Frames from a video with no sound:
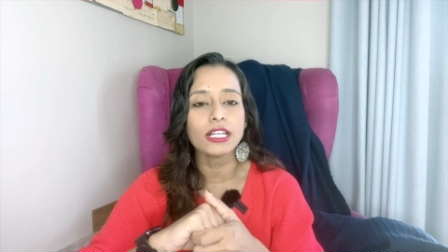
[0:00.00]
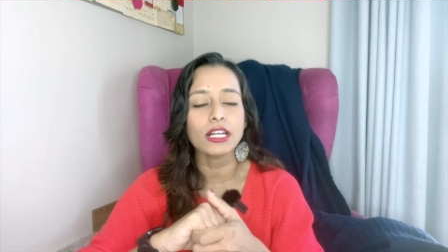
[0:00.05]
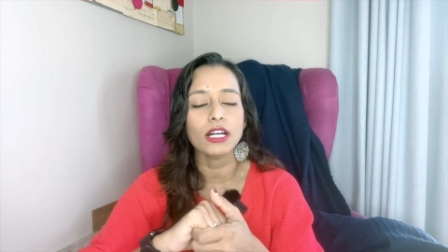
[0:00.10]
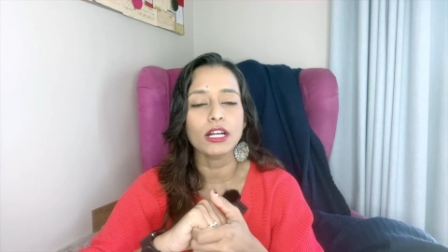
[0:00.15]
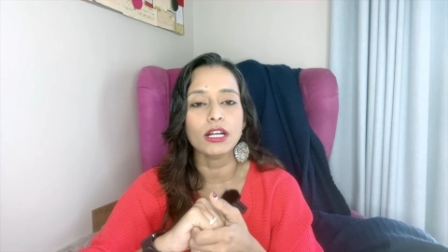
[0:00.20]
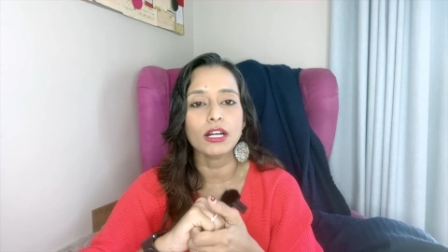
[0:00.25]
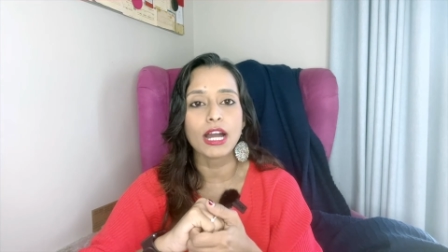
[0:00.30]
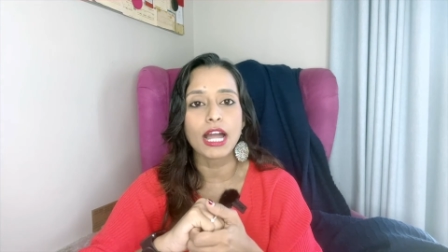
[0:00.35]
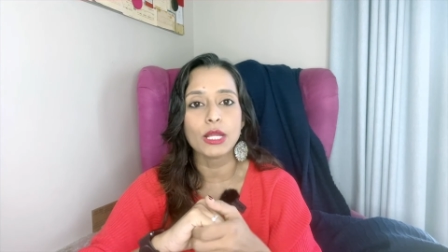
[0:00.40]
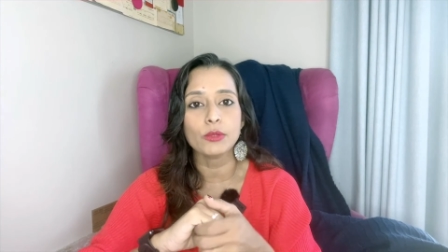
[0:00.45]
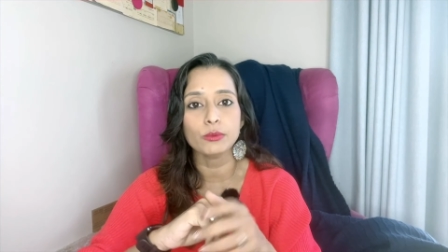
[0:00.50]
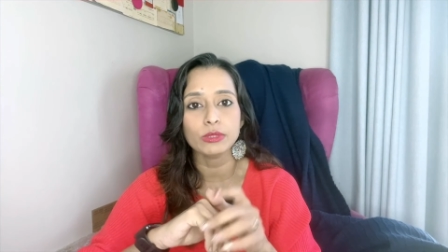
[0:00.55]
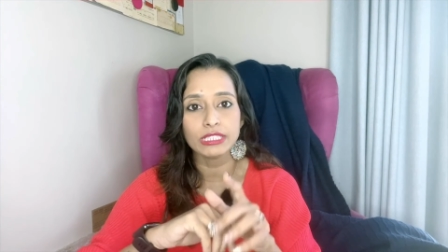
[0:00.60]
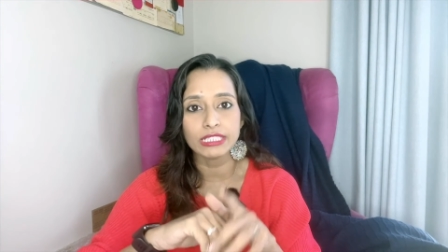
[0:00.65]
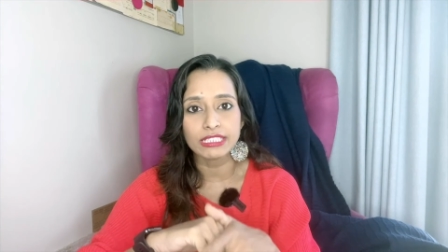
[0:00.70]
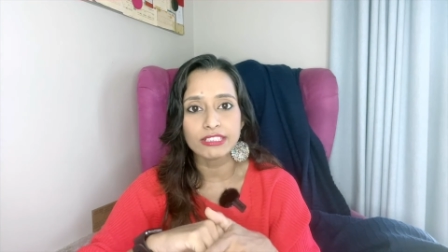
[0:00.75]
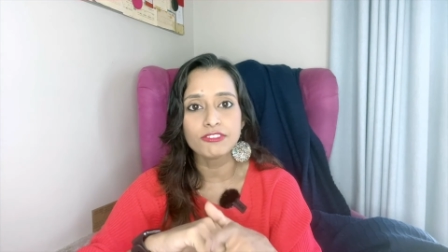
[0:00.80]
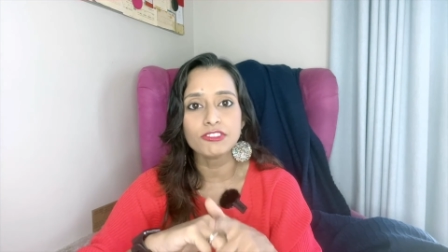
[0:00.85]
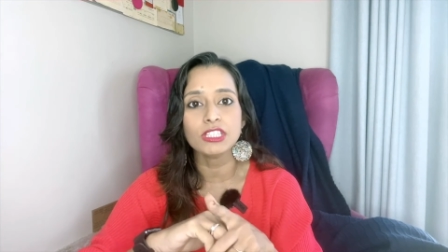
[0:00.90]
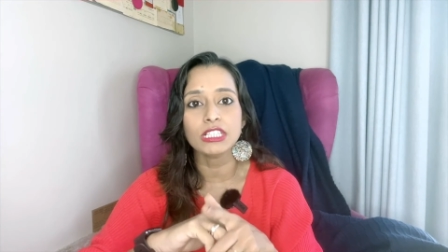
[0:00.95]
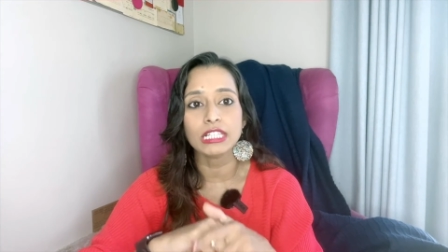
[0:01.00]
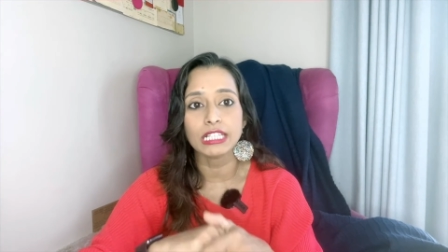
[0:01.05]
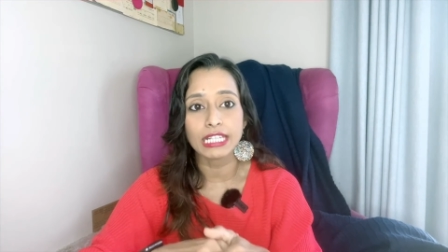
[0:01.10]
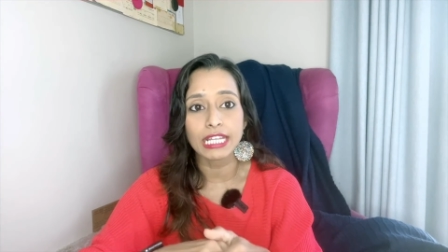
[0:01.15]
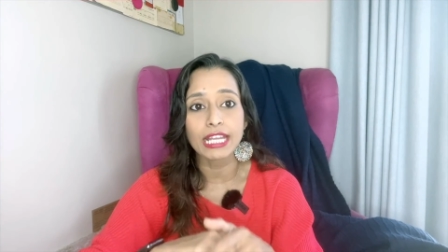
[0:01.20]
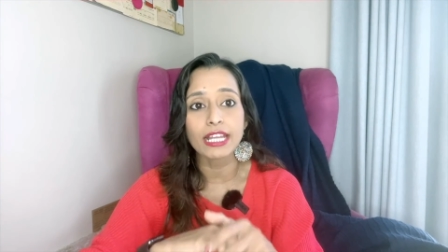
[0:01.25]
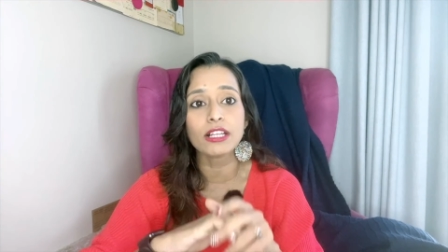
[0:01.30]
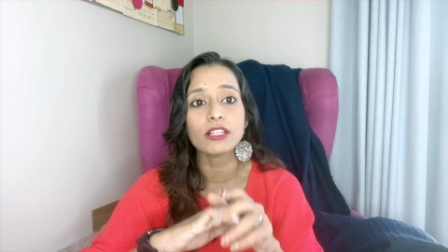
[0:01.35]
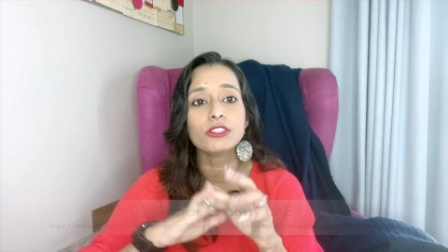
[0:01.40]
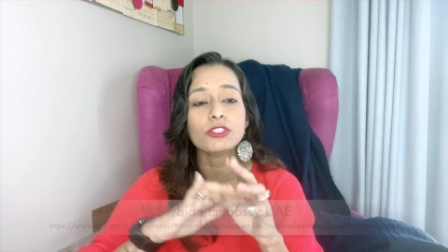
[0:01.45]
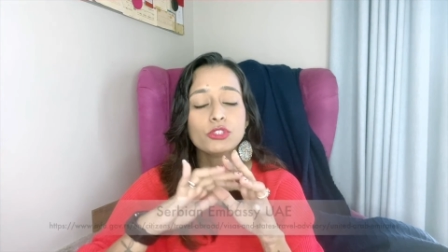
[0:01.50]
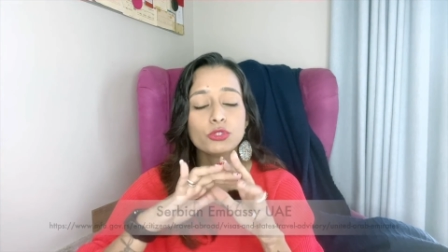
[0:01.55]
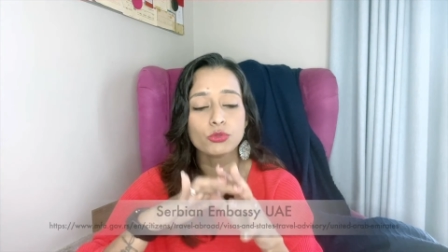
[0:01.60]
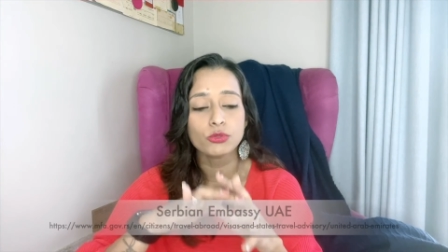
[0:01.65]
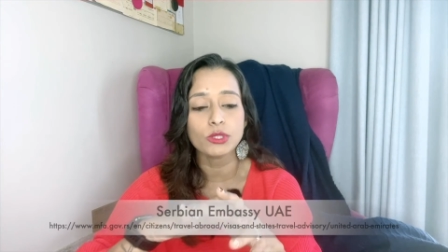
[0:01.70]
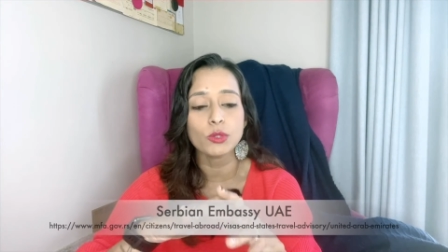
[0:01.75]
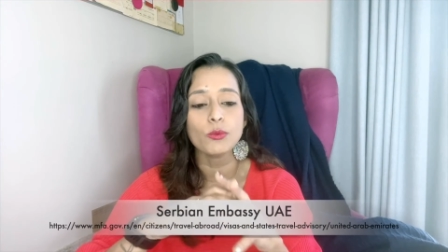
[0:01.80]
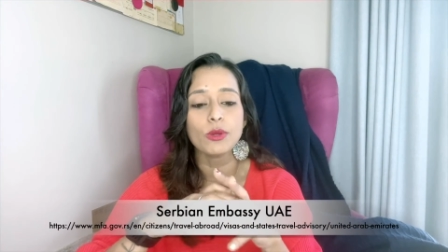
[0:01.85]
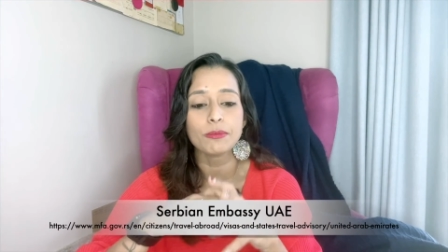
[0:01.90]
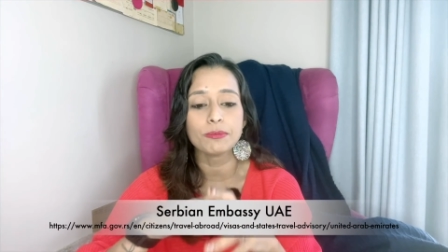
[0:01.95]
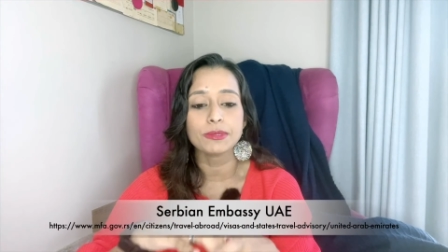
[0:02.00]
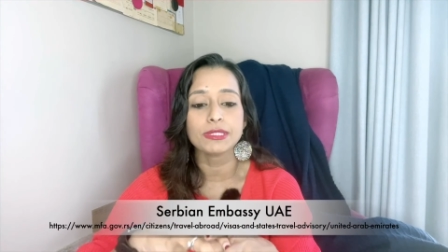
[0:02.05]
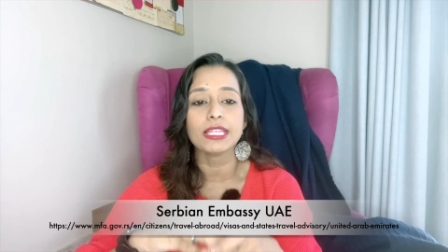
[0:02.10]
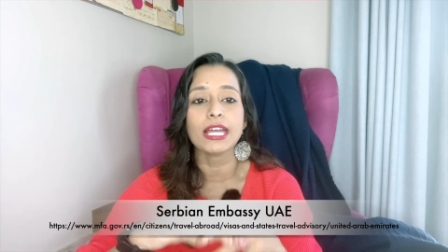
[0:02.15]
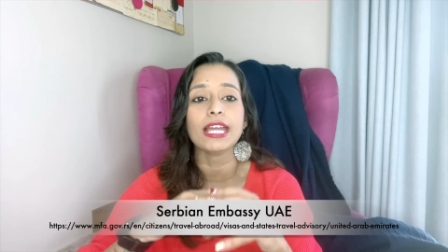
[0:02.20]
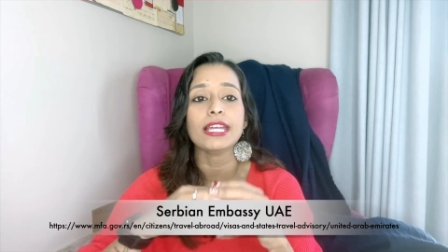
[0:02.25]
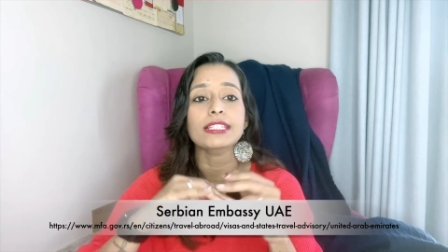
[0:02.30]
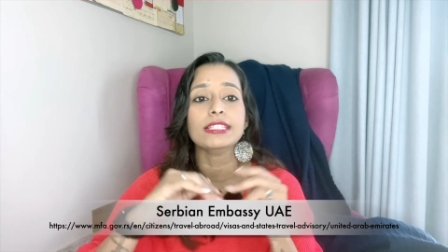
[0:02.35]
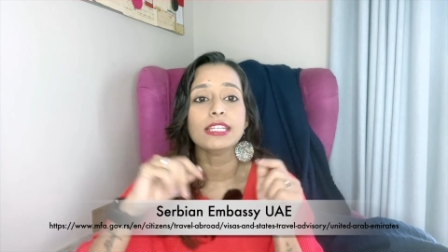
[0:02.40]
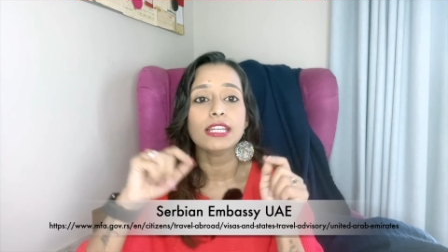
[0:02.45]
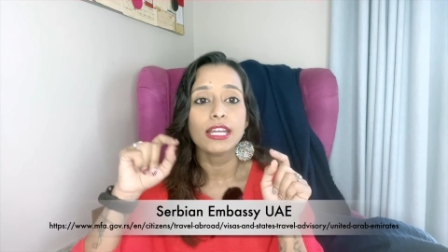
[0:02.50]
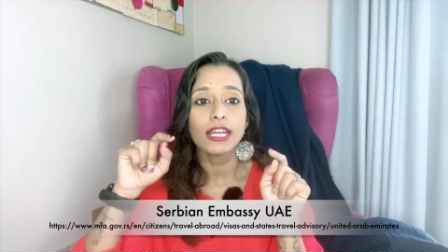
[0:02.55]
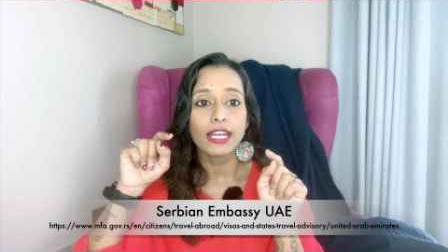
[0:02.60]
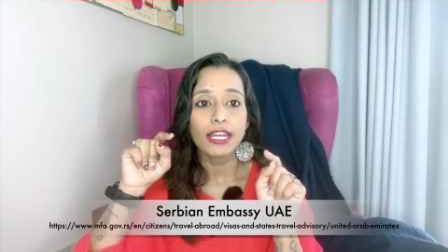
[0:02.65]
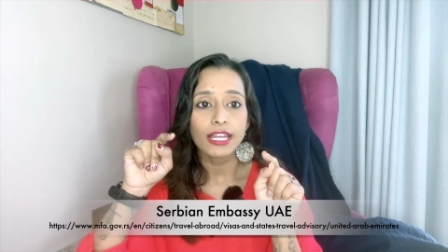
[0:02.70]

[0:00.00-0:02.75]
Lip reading: I will leave the link to the website